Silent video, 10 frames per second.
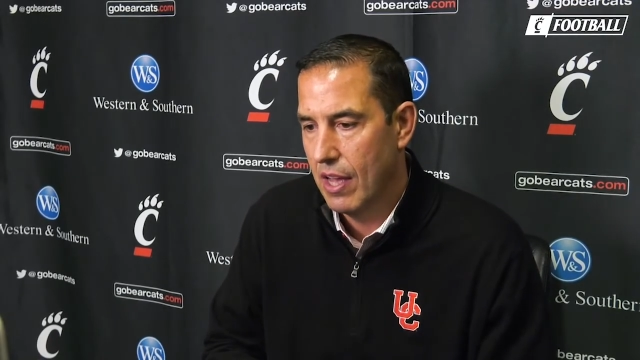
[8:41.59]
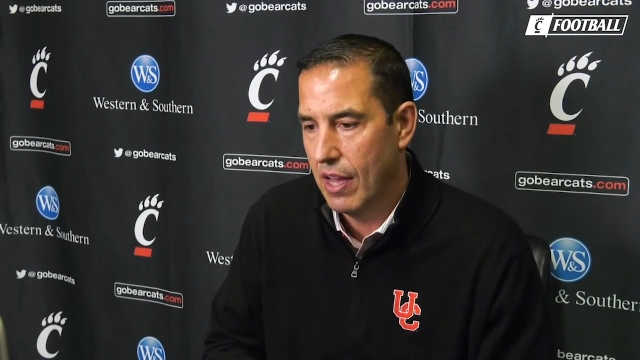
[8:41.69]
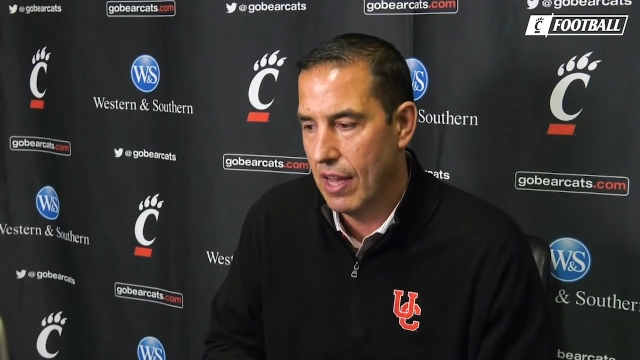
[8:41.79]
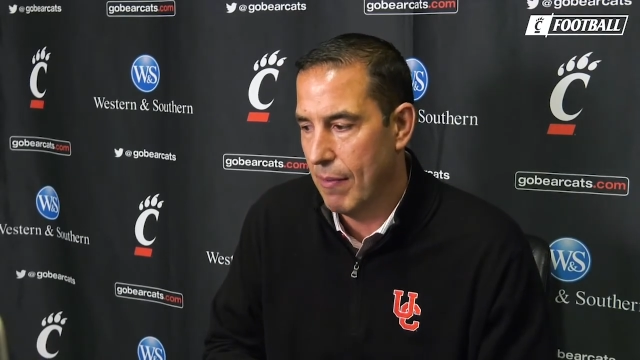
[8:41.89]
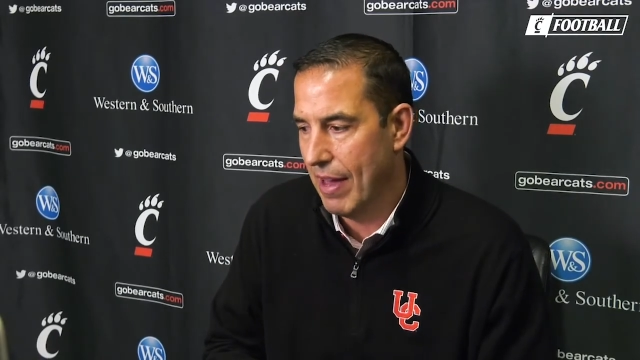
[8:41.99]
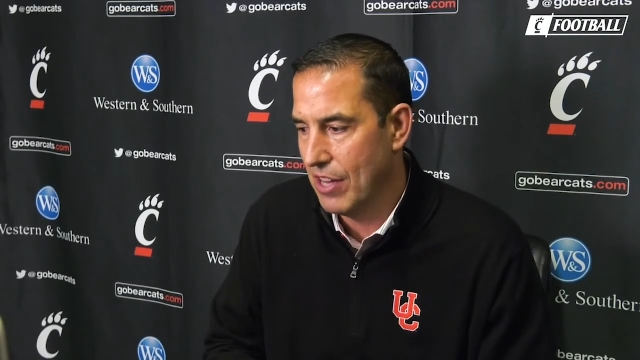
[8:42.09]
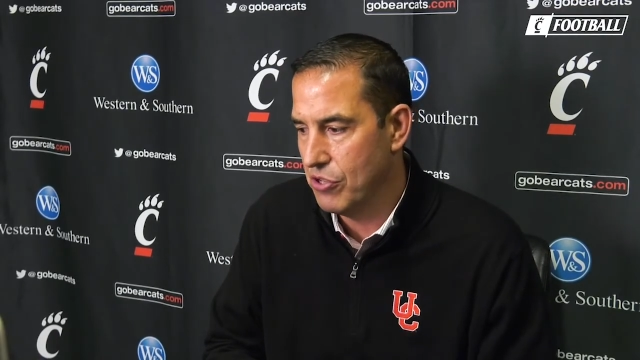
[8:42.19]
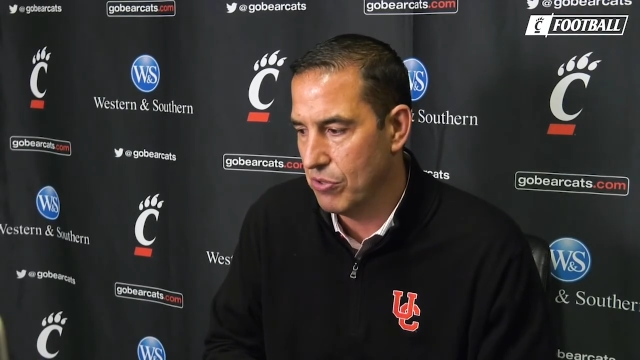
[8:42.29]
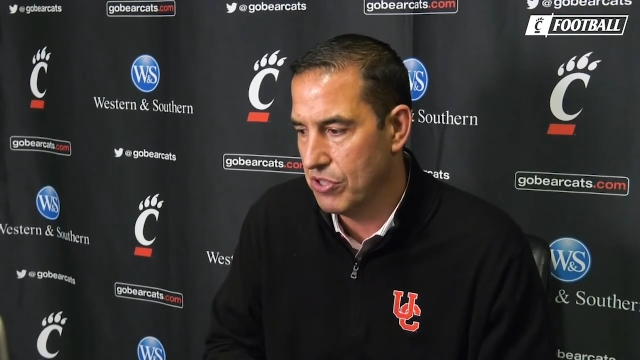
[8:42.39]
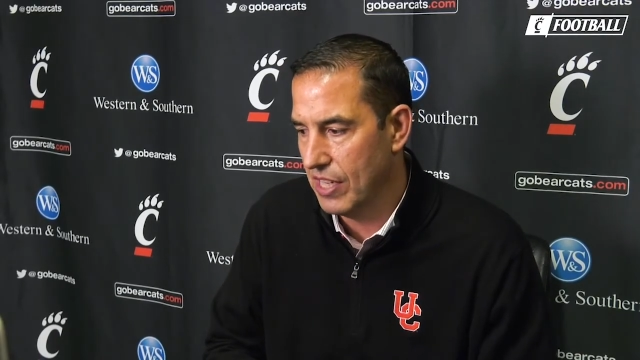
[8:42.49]

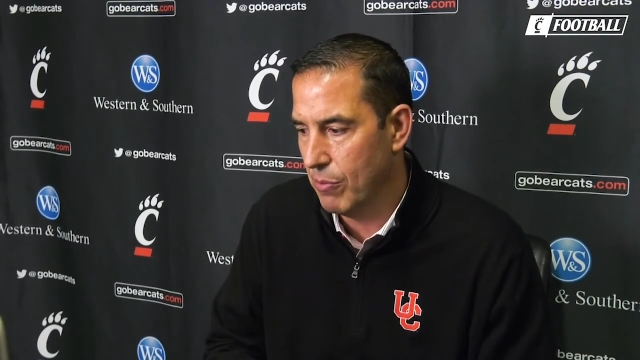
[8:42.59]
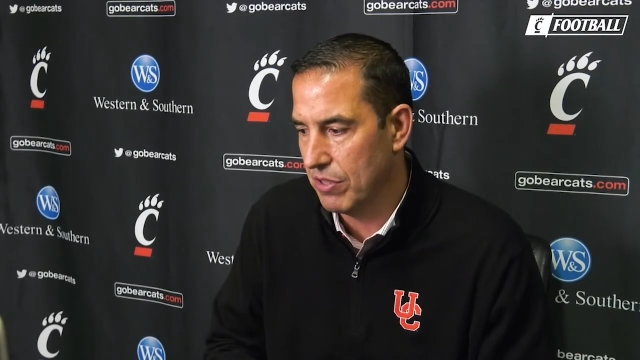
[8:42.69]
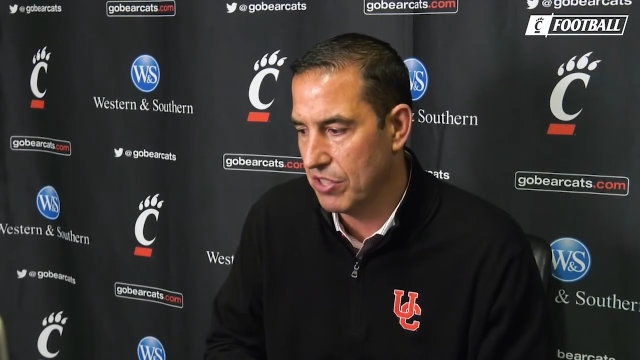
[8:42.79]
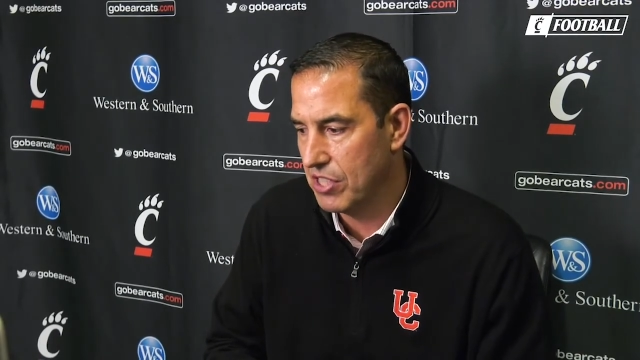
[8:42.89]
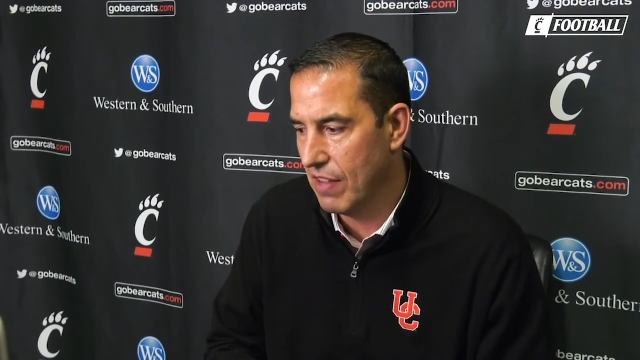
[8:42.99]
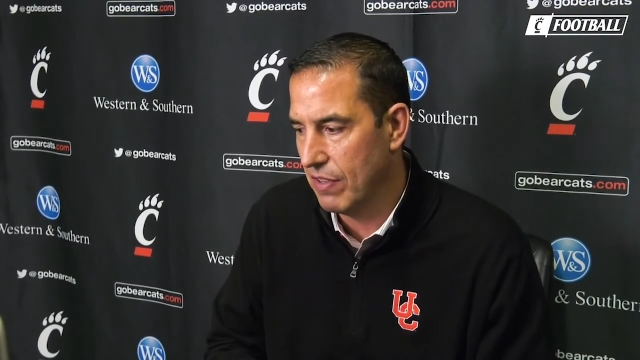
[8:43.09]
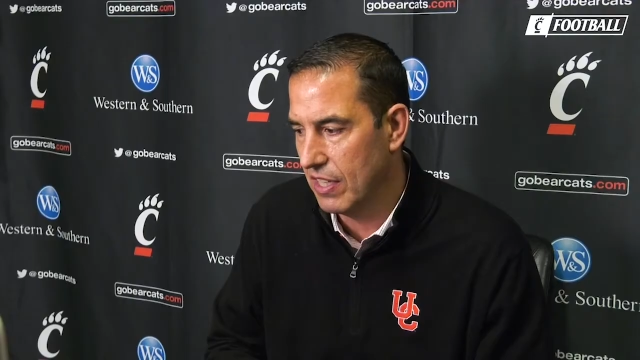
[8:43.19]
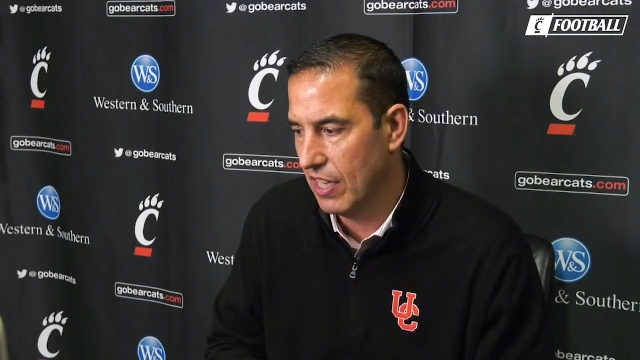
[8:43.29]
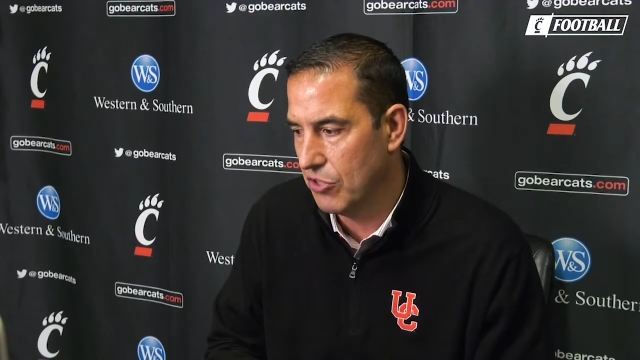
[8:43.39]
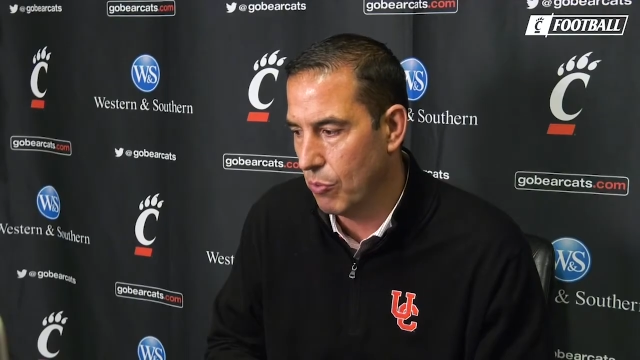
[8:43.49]
As you see with the 7
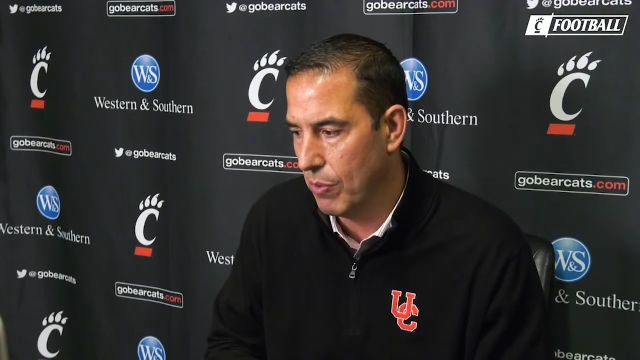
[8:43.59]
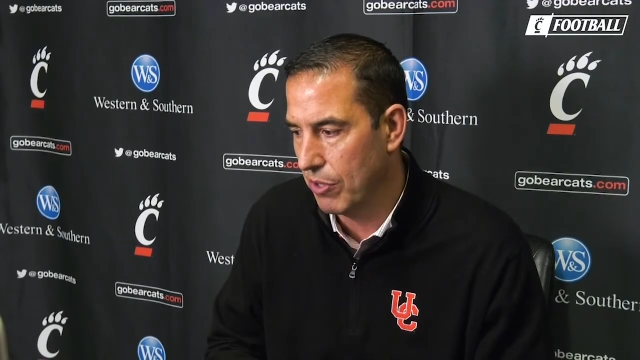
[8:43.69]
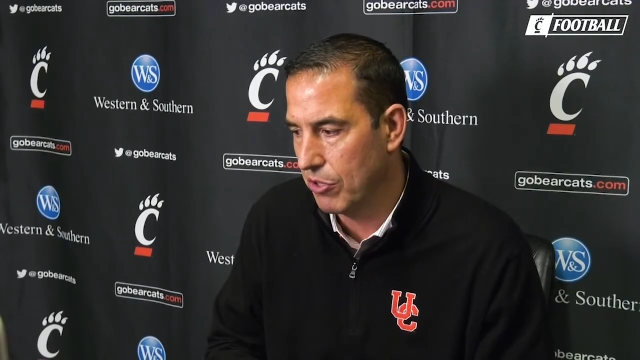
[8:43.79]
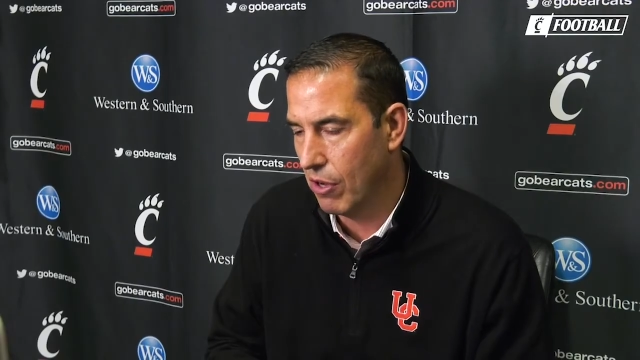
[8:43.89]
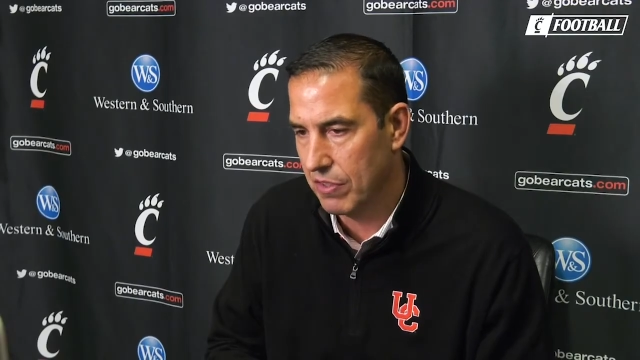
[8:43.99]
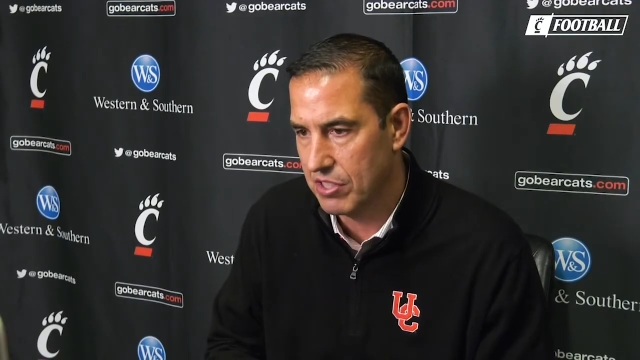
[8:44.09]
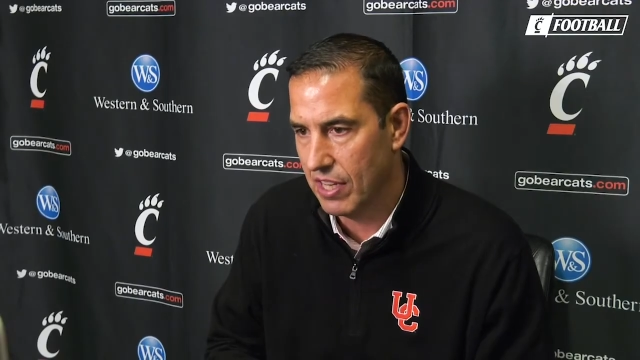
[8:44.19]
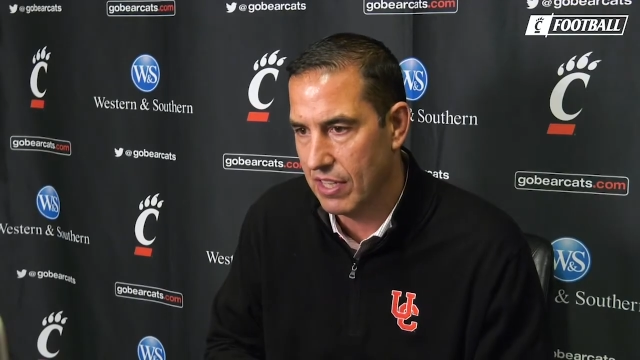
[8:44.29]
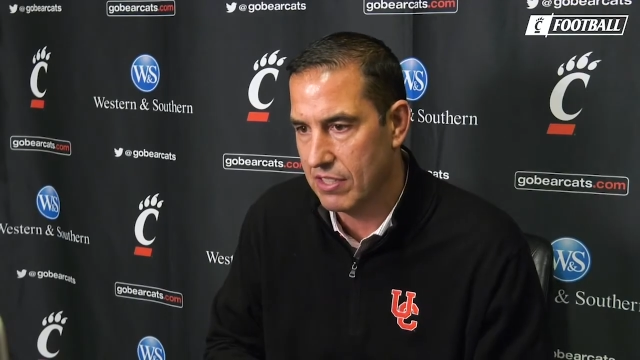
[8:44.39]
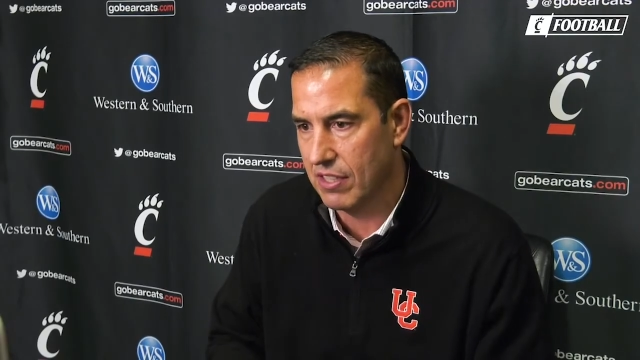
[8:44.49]
kids that we would call the
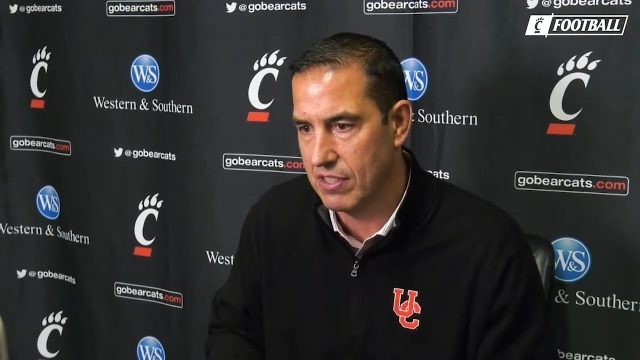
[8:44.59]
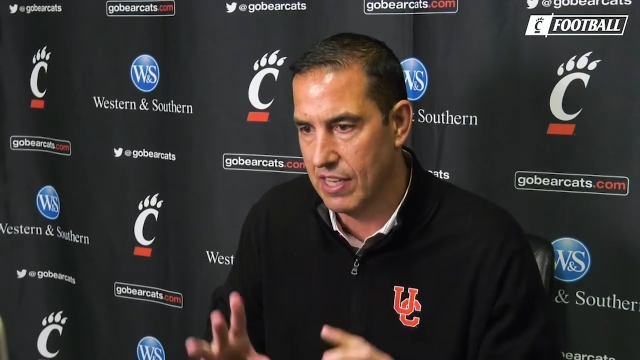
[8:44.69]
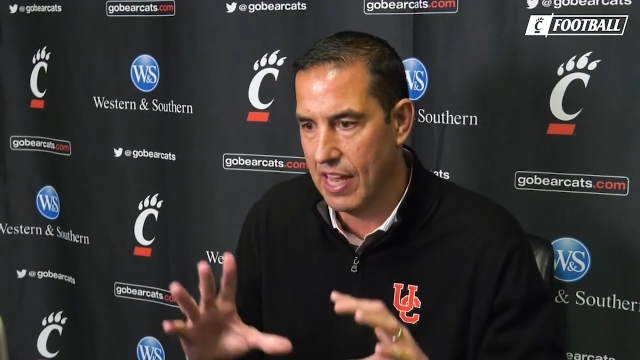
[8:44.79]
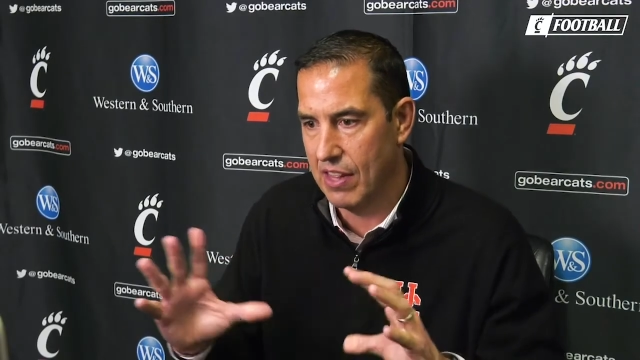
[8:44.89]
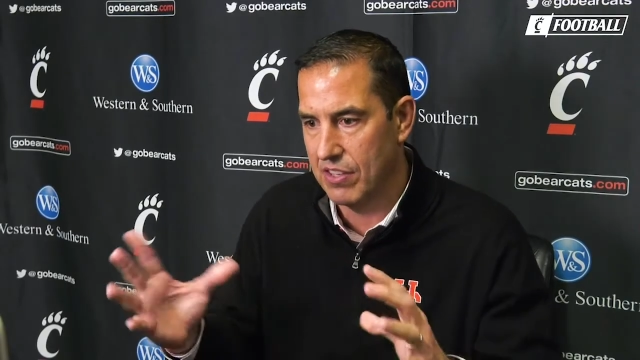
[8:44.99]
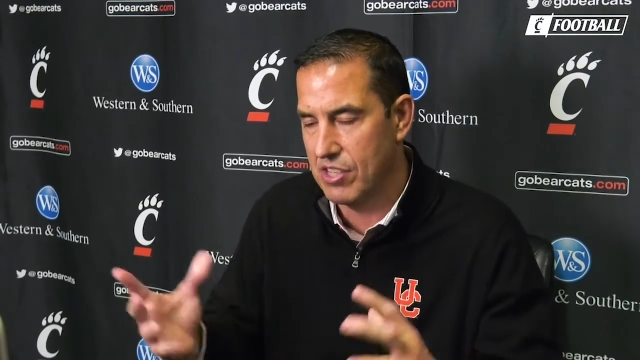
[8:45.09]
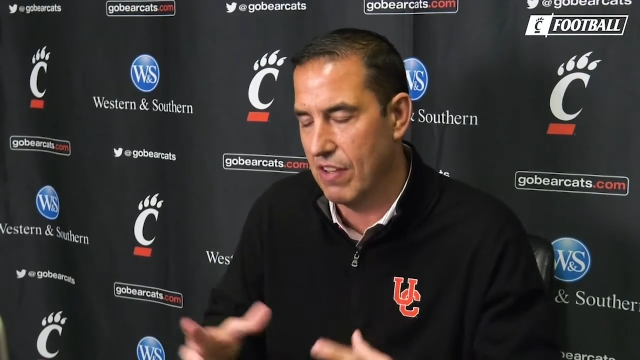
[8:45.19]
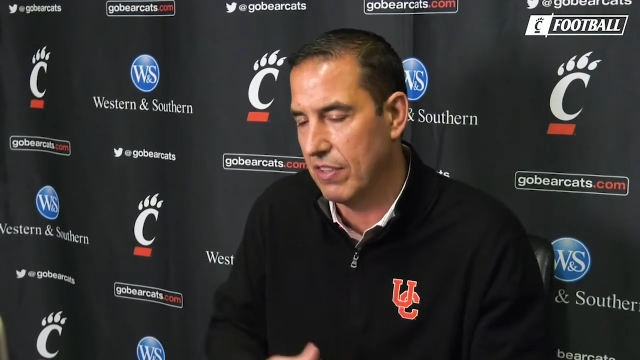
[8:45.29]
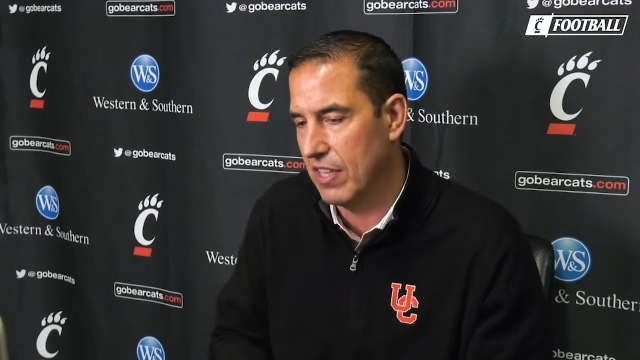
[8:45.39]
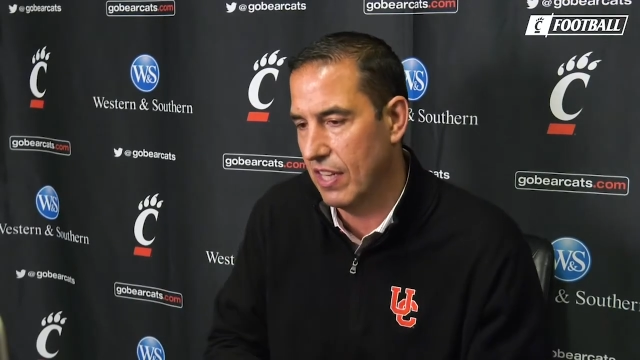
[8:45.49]
state of Cincinnati, the
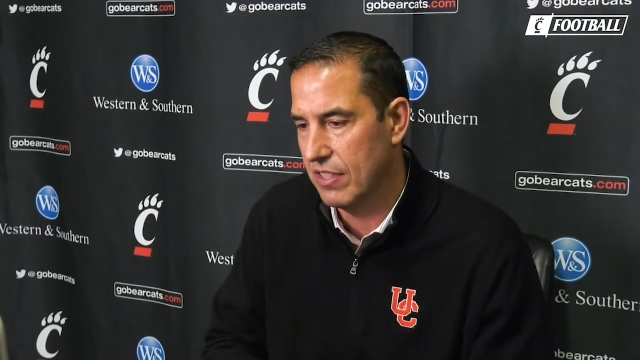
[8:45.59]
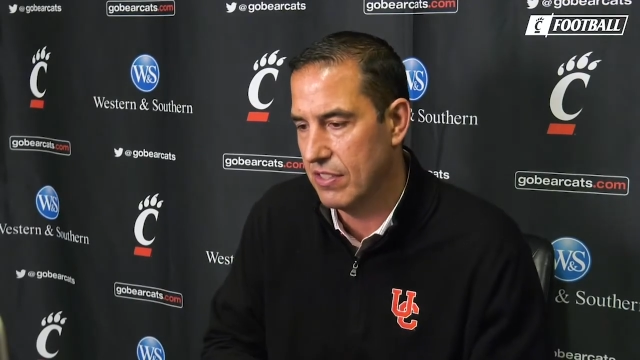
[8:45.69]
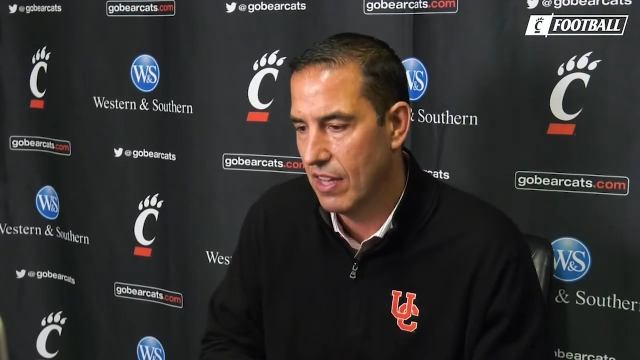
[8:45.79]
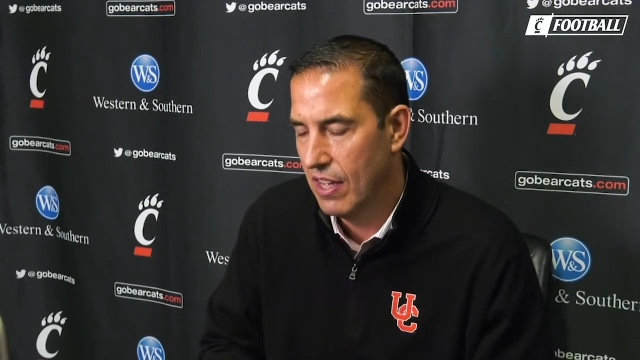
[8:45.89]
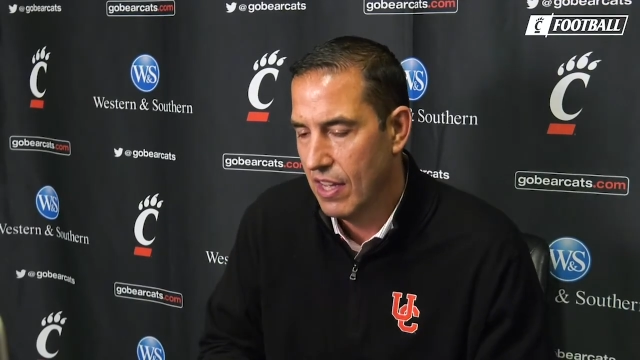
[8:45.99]
7 kids